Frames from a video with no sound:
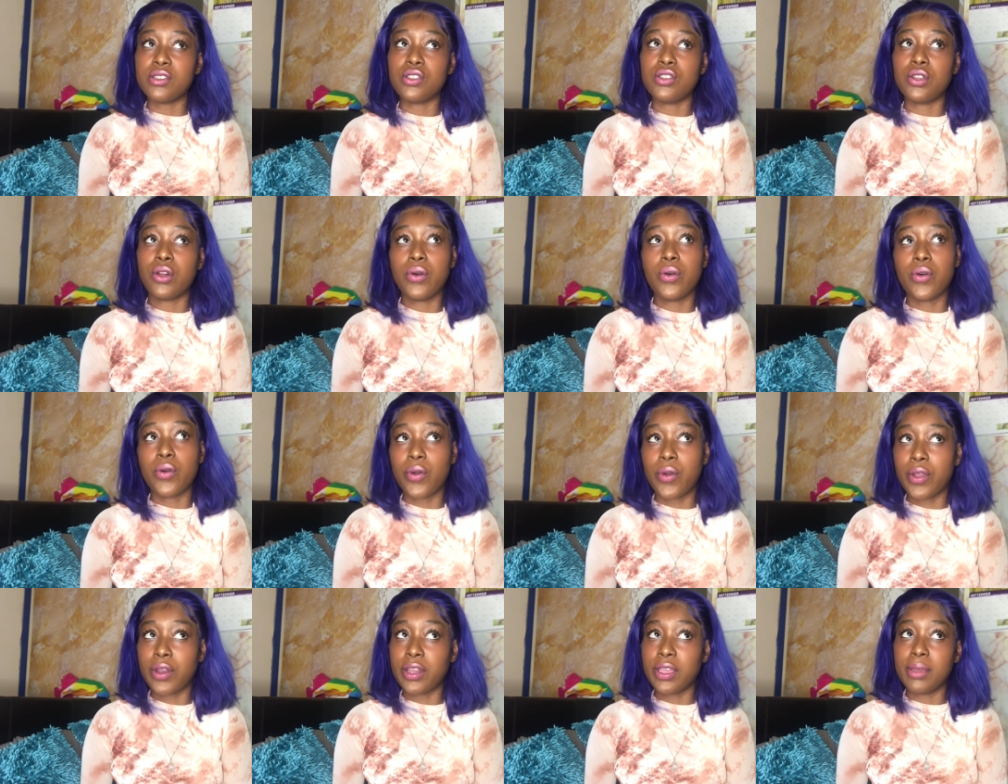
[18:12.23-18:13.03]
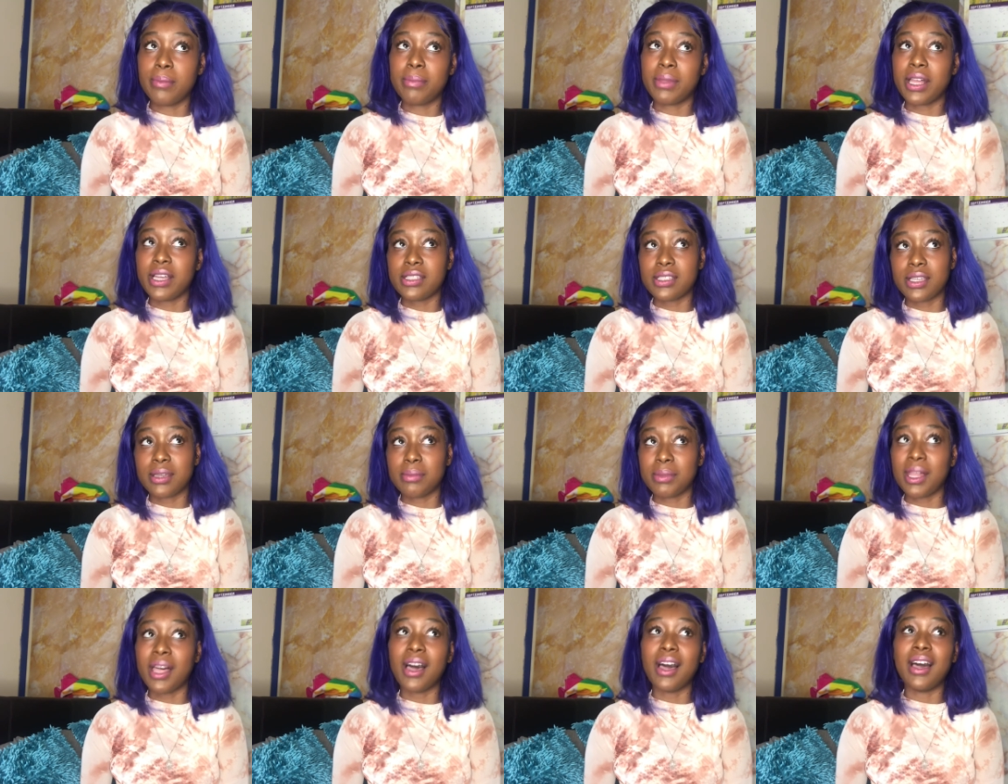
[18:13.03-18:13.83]
so corny, blah blah
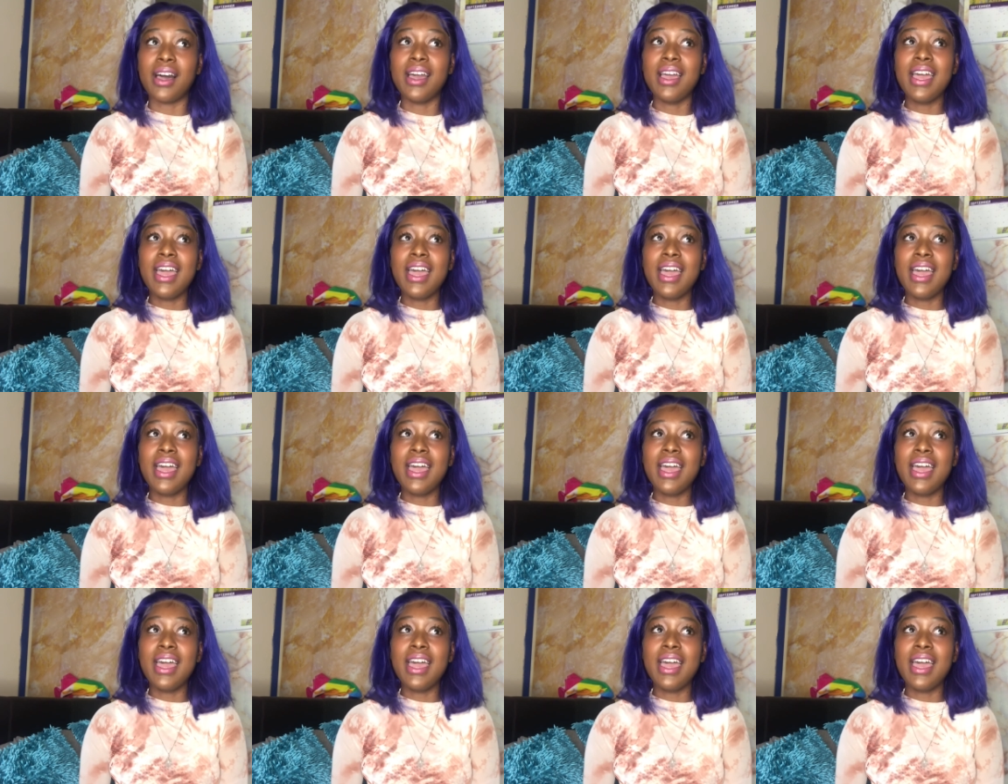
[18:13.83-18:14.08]
blah.